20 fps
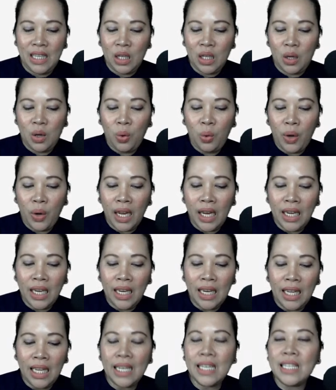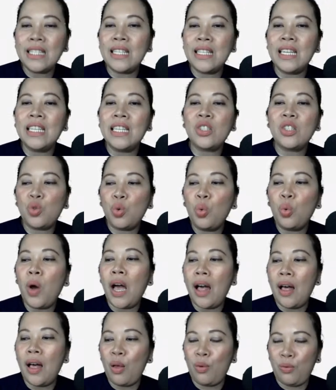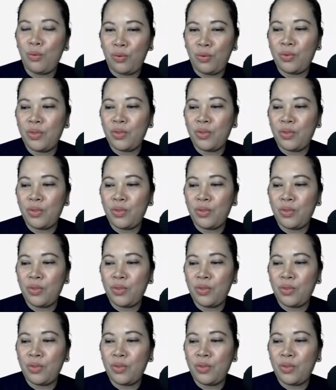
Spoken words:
Queen is a 12.